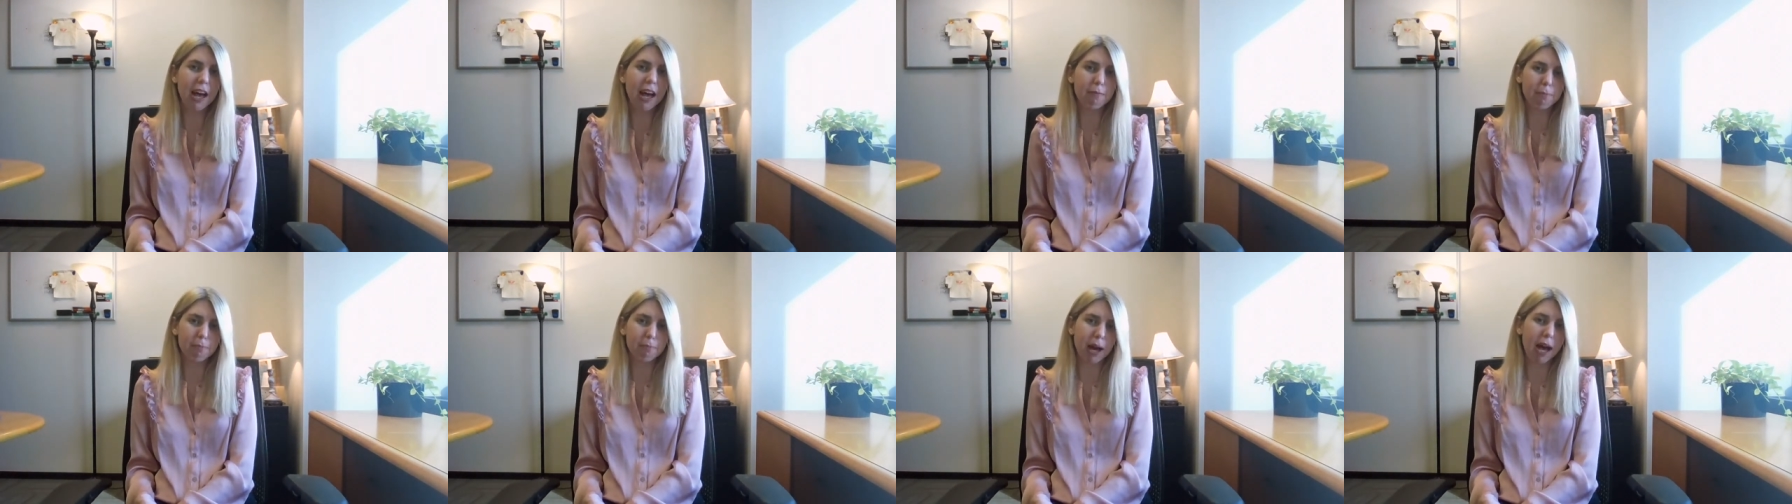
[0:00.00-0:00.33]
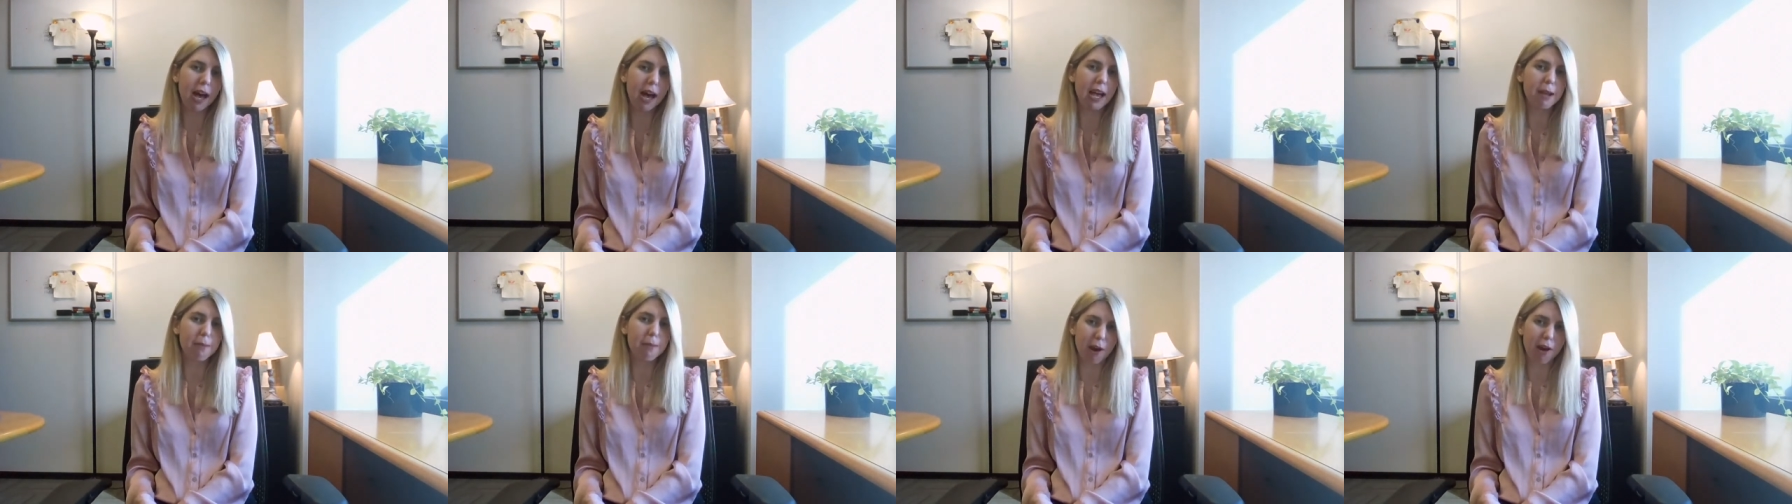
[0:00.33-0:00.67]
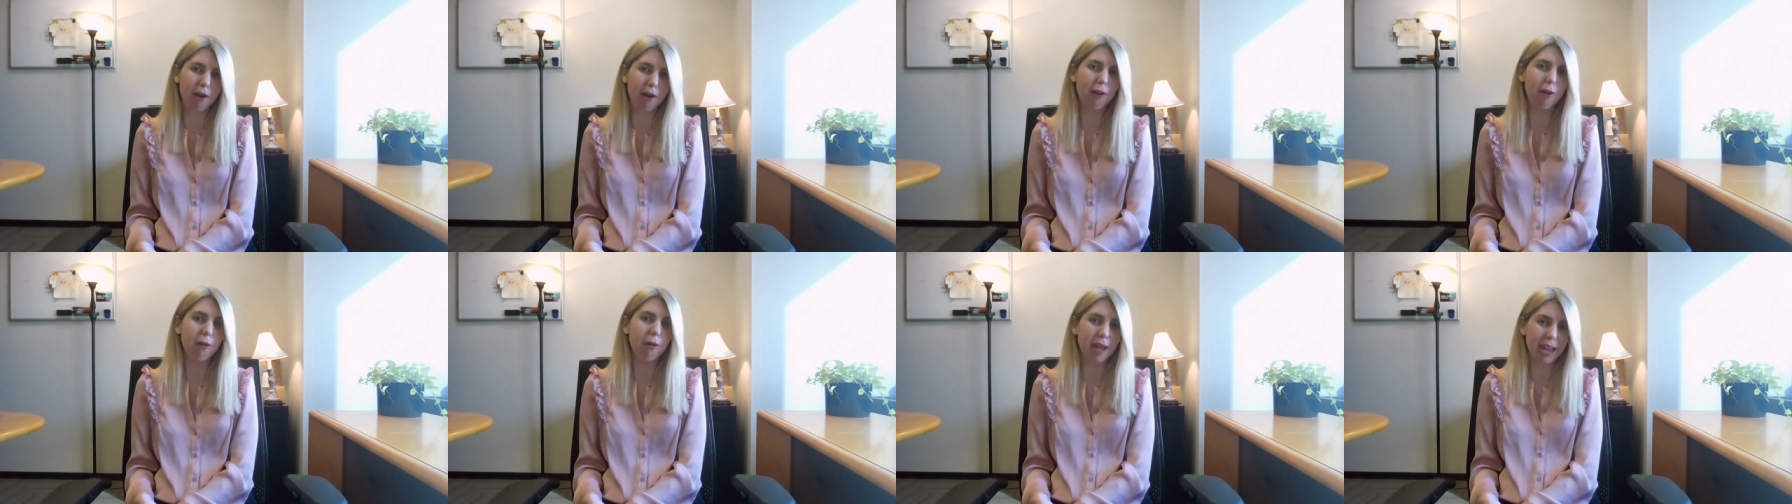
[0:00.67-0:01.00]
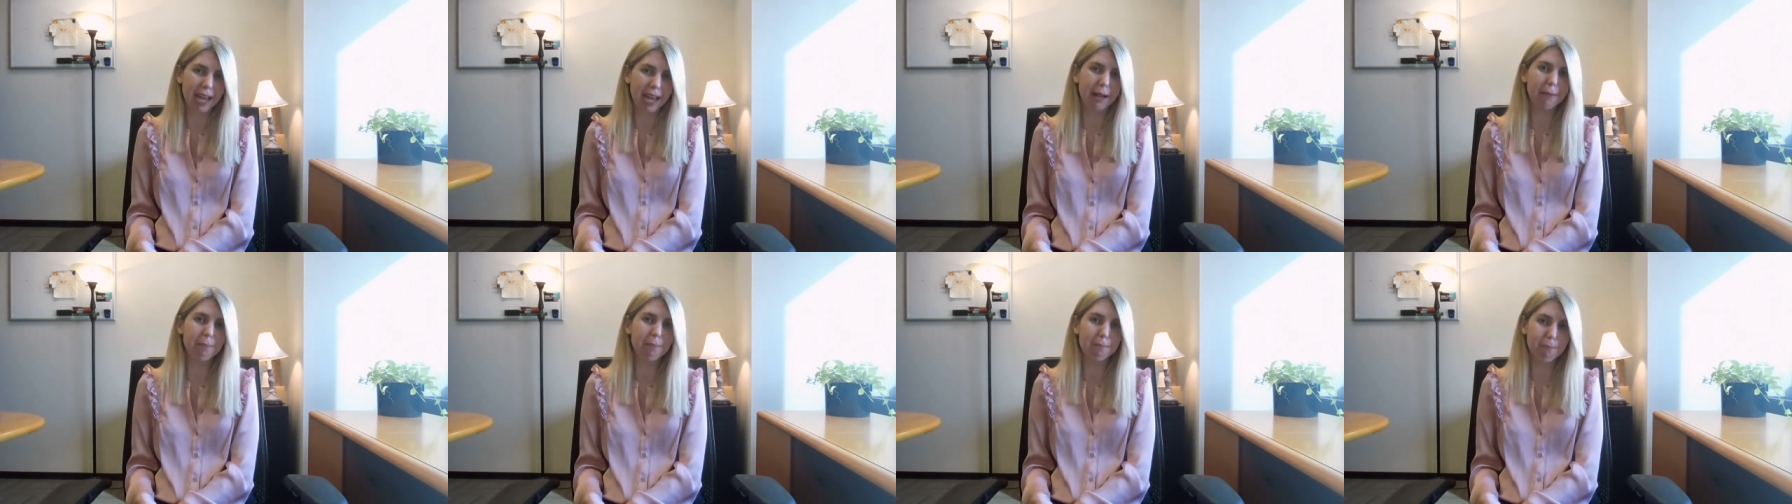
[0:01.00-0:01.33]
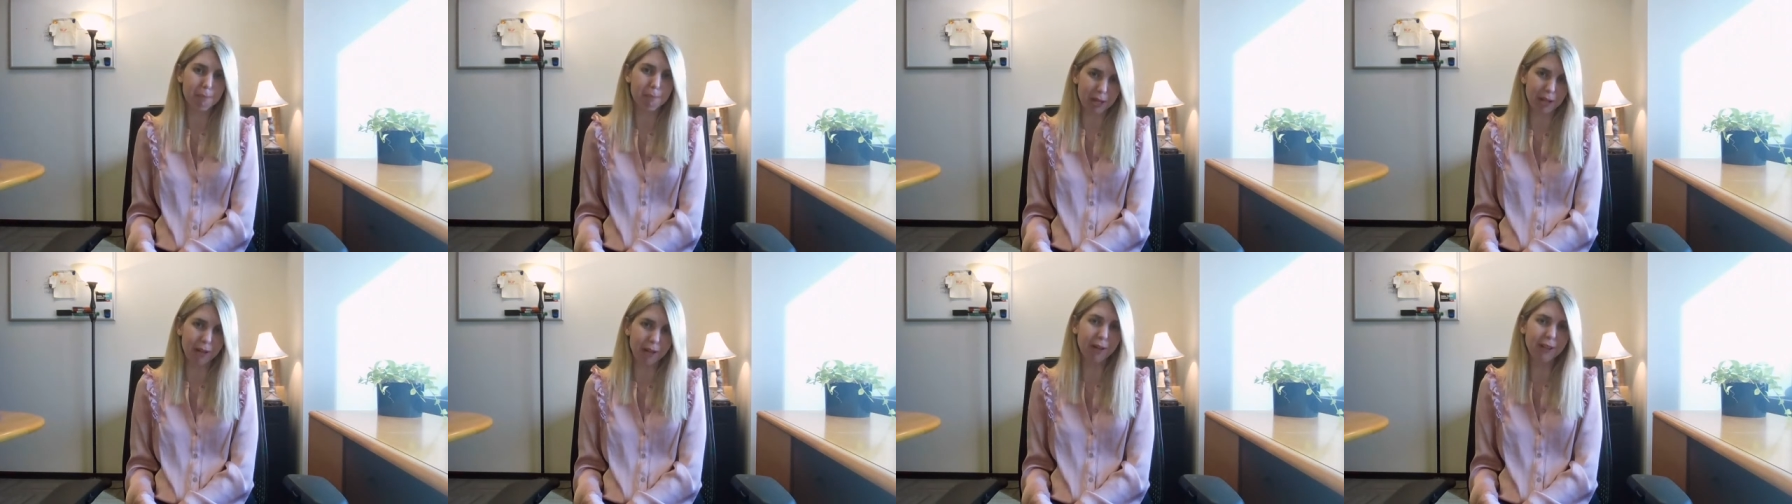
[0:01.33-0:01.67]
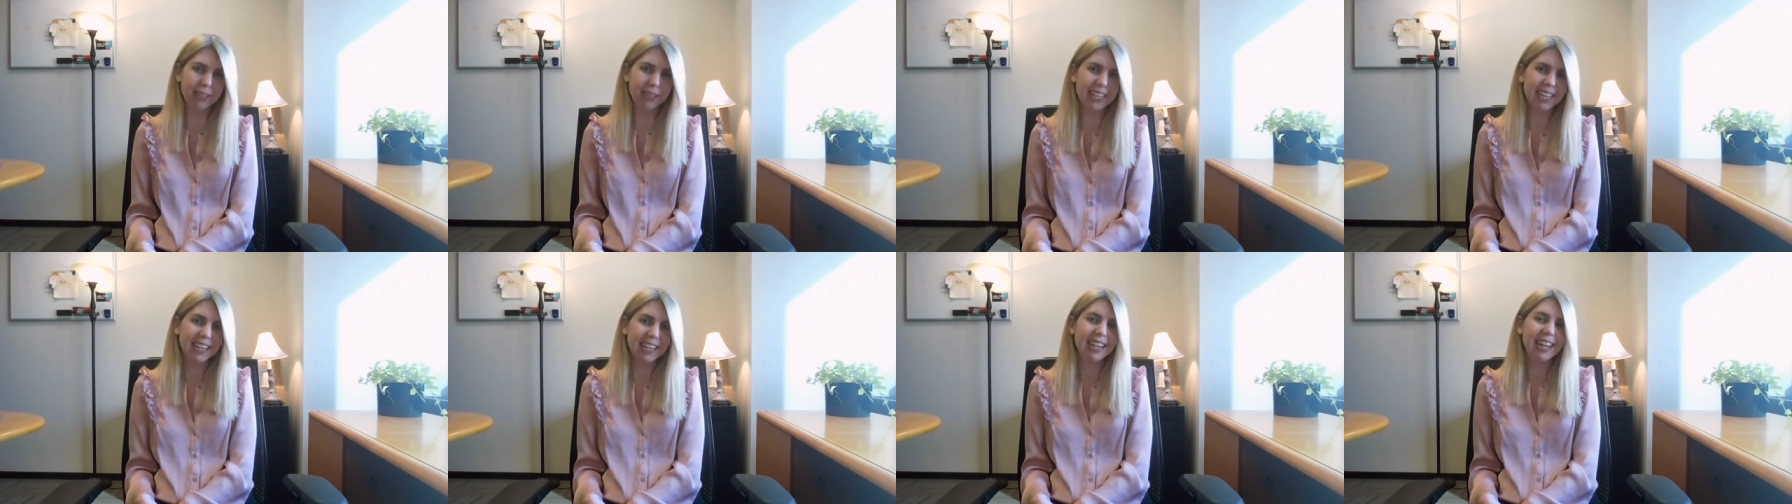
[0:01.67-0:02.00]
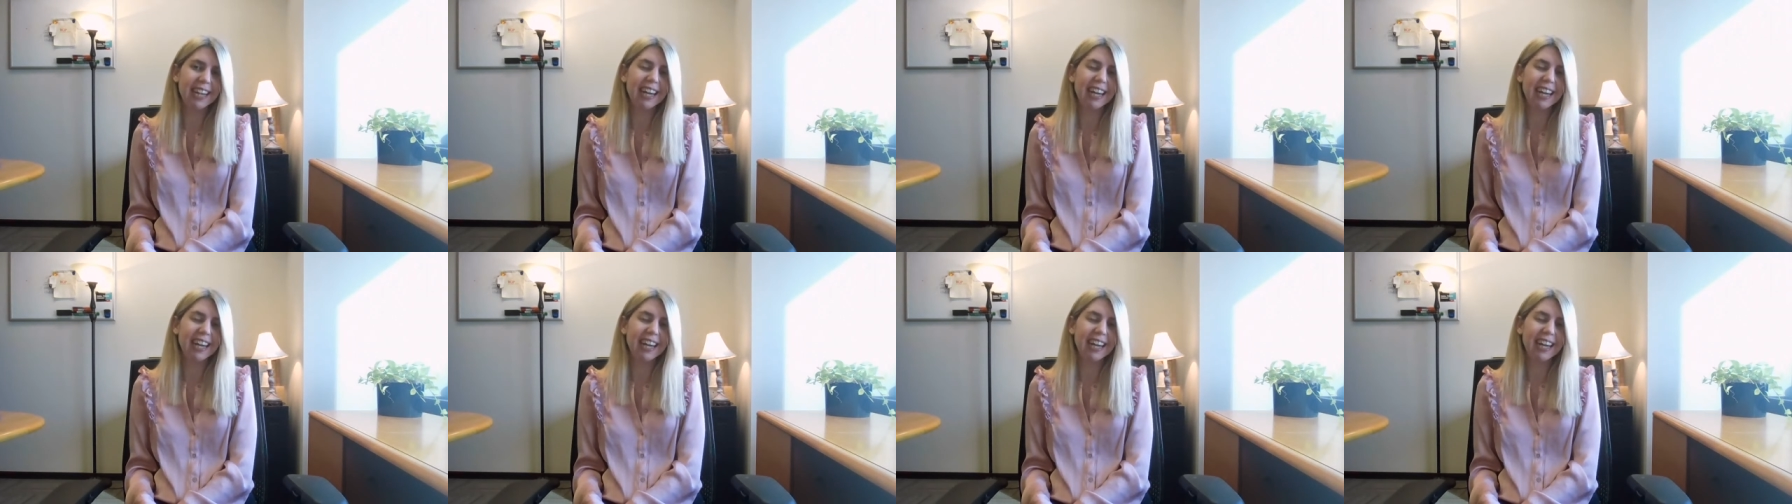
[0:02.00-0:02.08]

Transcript: of buy, borrow, and build.